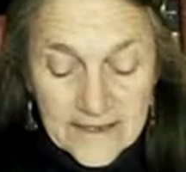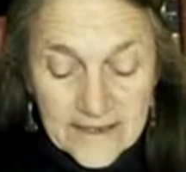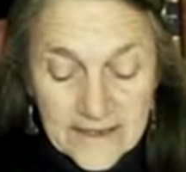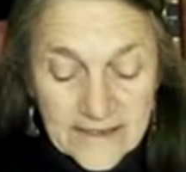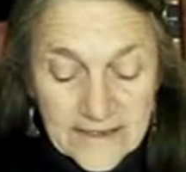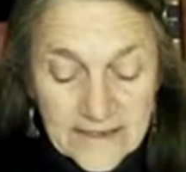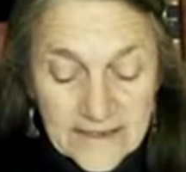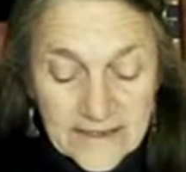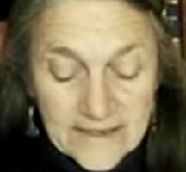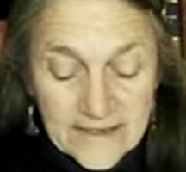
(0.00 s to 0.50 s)

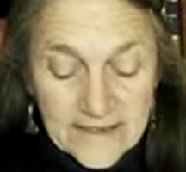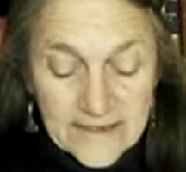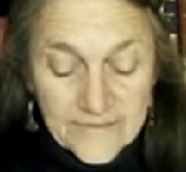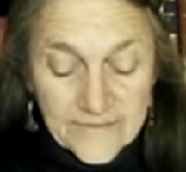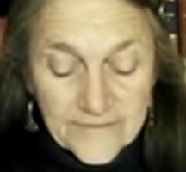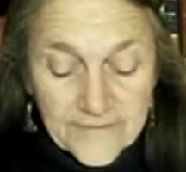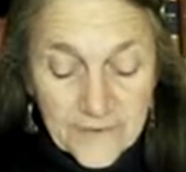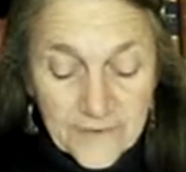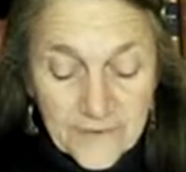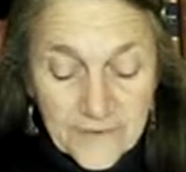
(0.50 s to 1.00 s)
that give
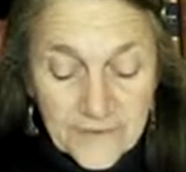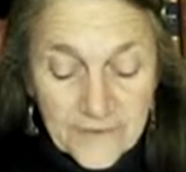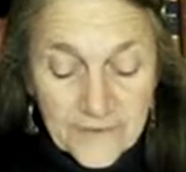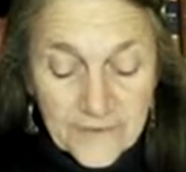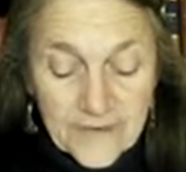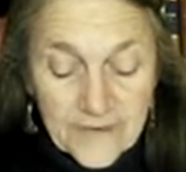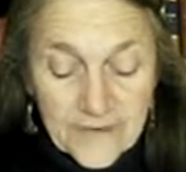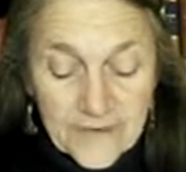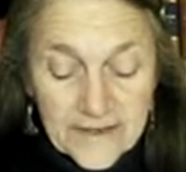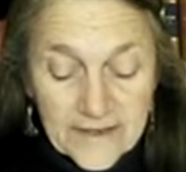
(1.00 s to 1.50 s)
those
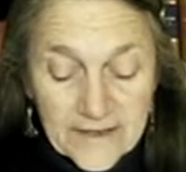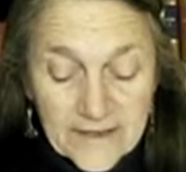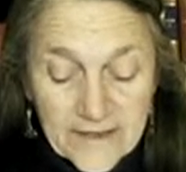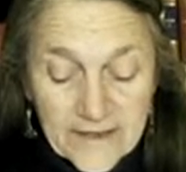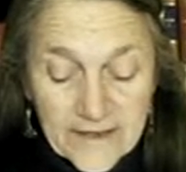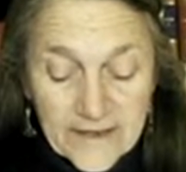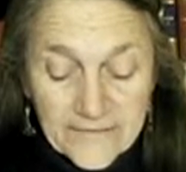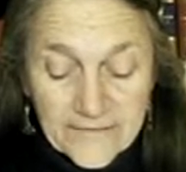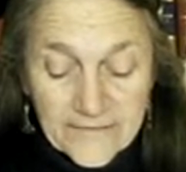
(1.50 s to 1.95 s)
wealthy enough